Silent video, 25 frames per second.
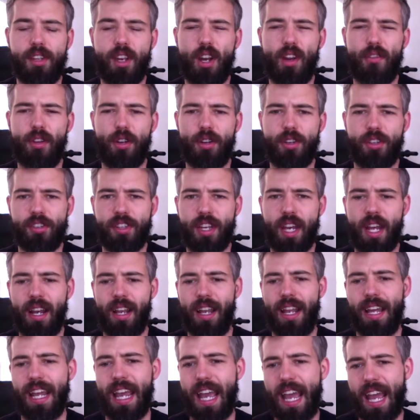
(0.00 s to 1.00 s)
If you're just kind of
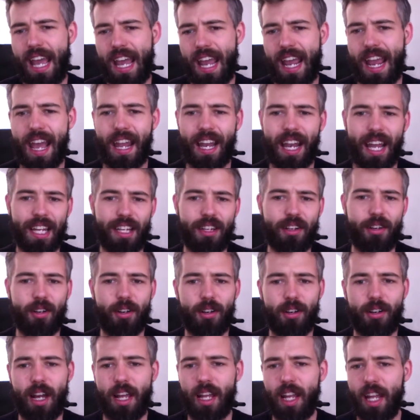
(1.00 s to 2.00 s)
like, hey, I like
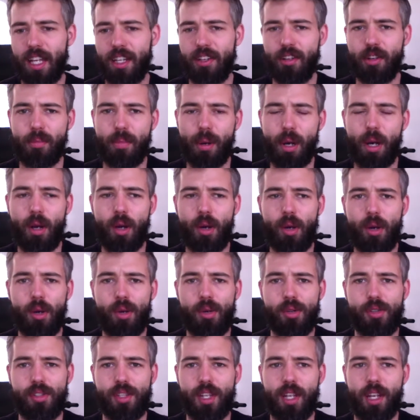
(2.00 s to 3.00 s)
your
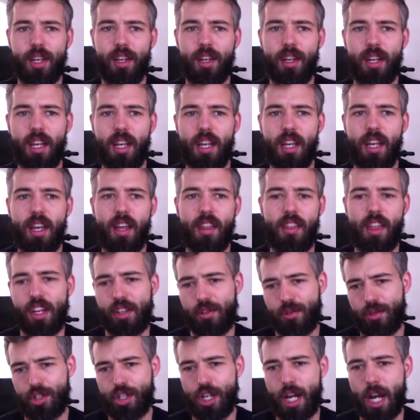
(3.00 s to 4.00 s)
post, and thanks
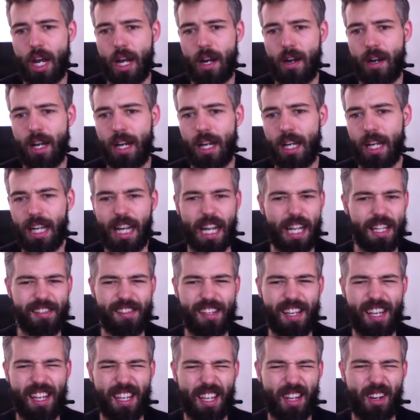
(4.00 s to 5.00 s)
for sharing, and that's
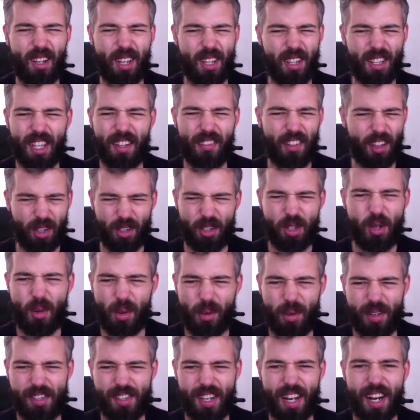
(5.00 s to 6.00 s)
it. You leave like 2 or
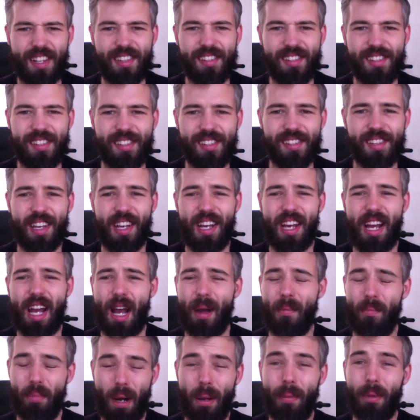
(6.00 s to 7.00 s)
3 sentences.
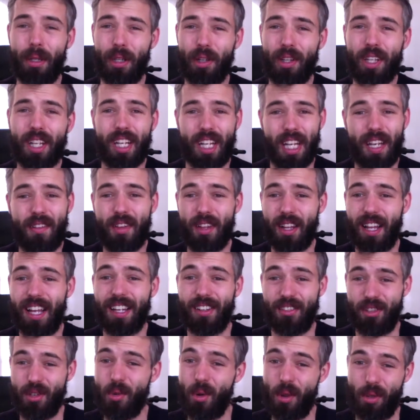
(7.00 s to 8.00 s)
I'm probably only going to give you
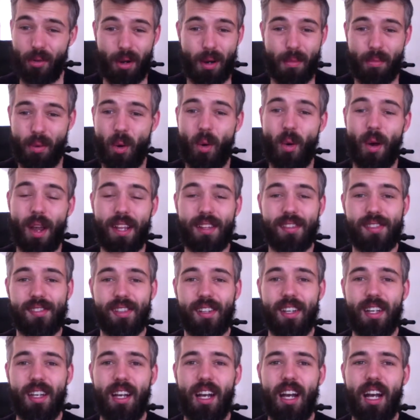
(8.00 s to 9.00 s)
like 2 or 3
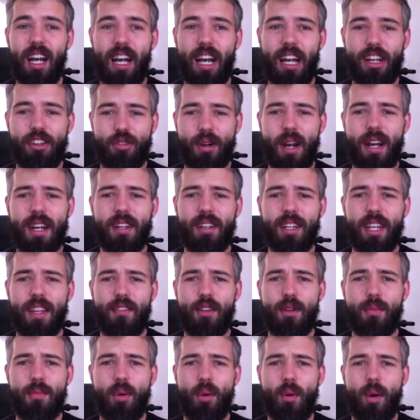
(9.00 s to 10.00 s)
points. I tried to give
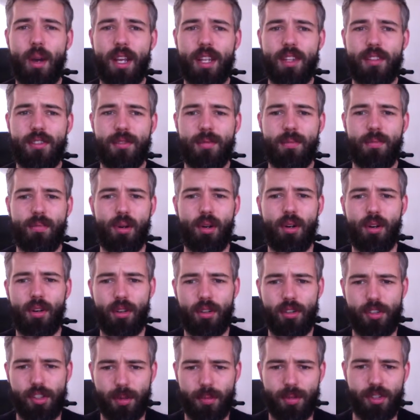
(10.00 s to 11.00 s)
you points
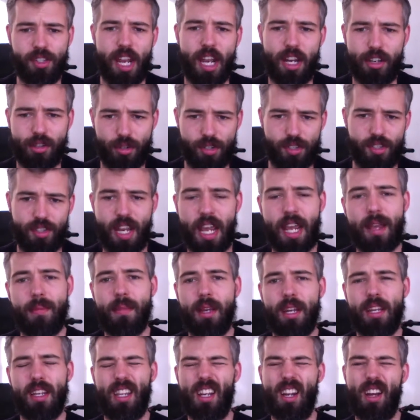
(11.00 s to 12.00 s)
per substantial
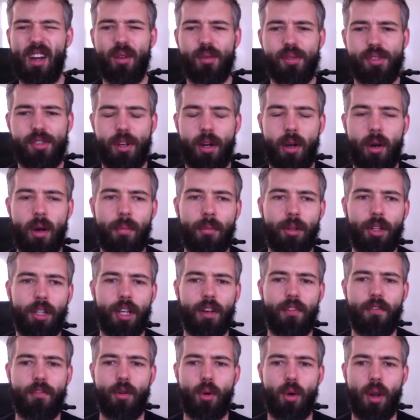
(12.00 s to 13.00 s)
statement, so I'm
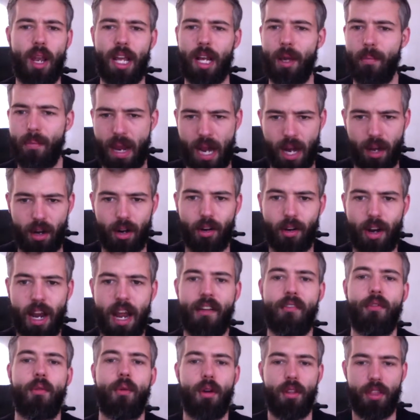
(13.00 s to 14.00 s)
looking for like a
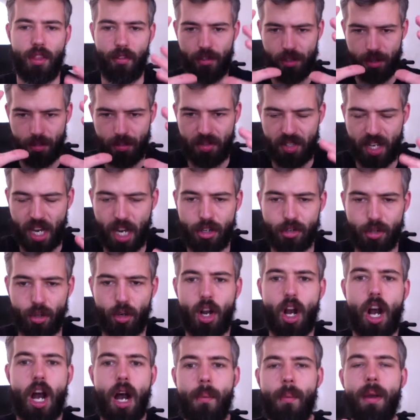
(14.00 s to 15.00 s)
paragraph worth of substantial
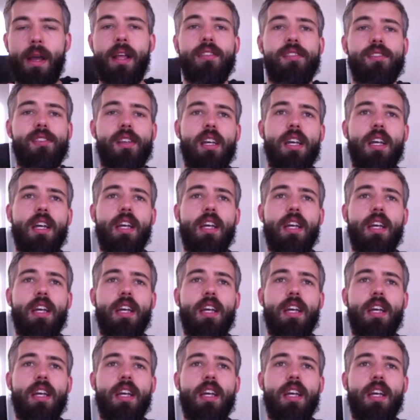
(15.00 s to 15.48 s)
comments,